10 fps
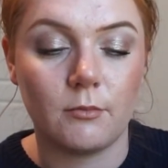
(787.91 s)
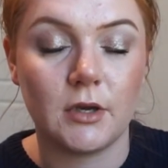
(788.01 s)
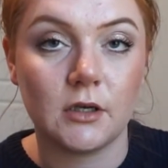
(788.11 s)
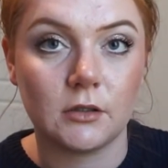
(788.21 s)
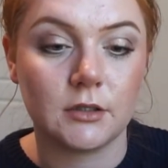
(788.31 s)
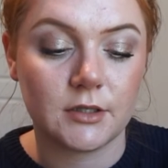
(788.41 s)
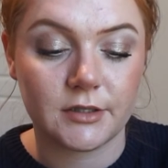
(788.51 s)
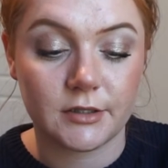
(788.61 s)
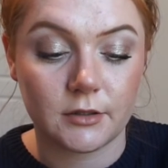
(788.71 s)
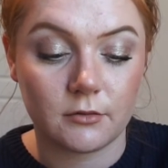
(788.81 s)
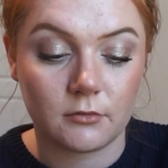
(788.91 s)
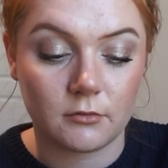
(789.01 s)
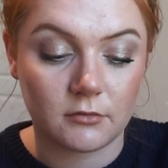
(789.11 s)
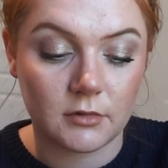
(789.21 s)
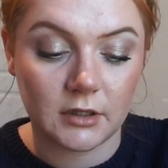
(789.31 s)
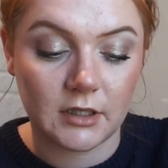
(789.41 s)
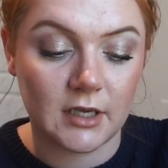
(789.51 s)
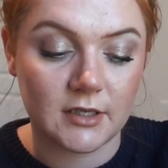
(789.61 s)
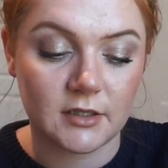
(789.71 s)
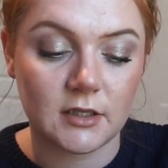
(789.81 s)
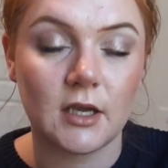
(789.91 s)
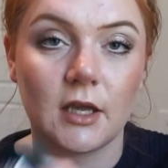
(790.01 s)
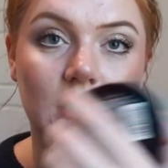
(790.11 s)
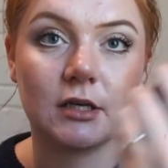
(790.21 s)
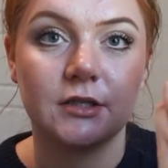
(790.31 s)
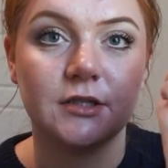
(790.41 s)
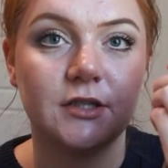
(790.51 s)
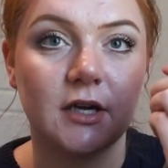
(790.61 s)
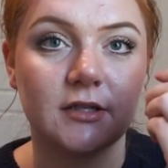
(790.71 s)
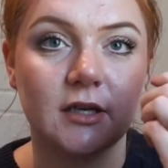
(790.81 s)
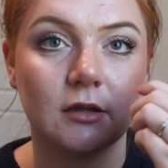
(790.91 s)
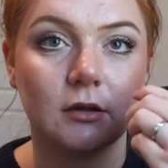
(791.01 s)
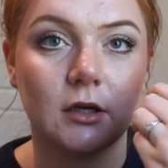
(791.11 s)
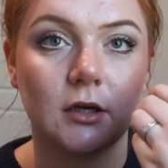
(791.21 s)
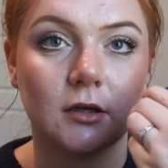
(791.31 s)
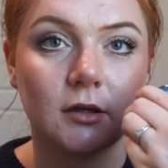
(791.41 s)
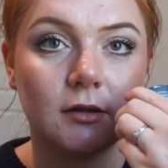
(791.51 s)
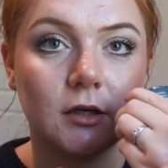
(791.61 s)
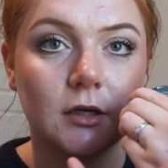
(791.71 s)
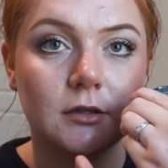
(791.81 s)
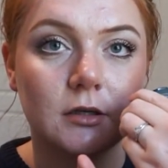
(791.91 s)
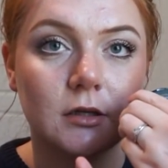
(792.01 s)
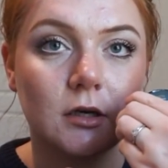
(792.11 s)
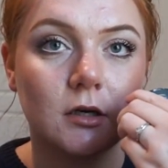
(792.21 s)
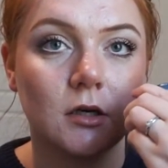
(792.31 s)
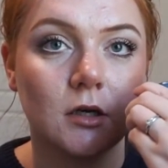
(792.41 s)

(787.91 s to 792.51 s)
builds really nicely, and it doesn't look like, there it is right there.